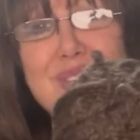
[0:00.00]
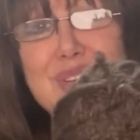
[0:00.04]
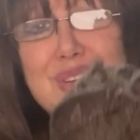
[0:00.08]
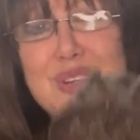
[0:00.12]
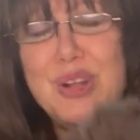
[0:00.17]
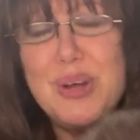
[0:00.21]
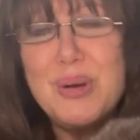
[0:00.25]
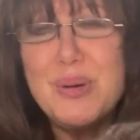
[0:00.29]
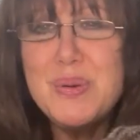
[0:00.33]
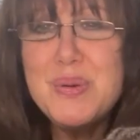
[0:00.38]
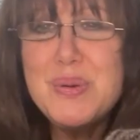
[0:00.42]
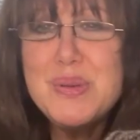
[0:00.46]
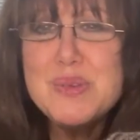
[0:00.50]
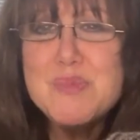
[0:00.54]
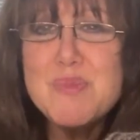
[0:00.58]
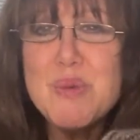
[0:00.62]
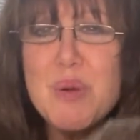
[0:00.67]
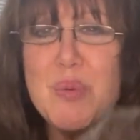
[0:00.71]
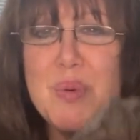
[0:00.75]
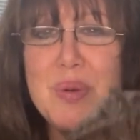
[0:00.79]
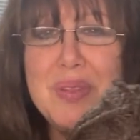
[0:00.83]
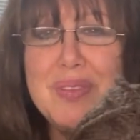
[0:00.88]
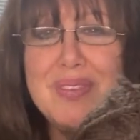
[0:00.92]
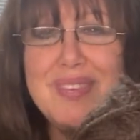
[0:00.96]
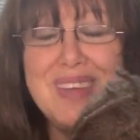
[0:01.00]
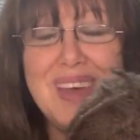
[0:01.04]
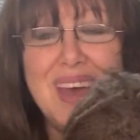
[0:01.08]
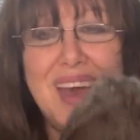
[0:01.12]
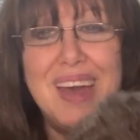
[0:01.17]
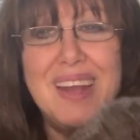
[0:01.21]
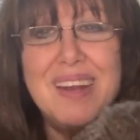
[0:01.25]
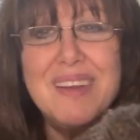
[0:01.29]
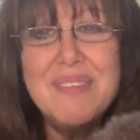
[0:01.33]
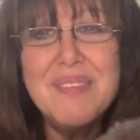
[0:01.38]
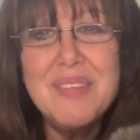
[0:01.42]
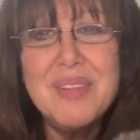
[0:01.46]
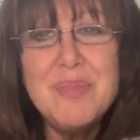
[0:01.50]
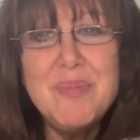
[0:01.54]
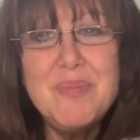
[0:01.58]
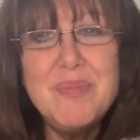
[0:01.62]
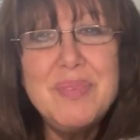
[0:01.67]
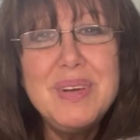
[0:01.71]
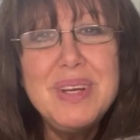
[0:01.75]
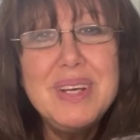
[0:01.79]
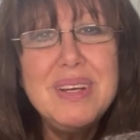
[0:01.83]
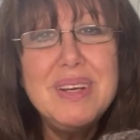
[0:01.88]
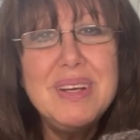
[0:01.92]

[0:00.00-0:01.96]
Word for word: close, but with ten of them,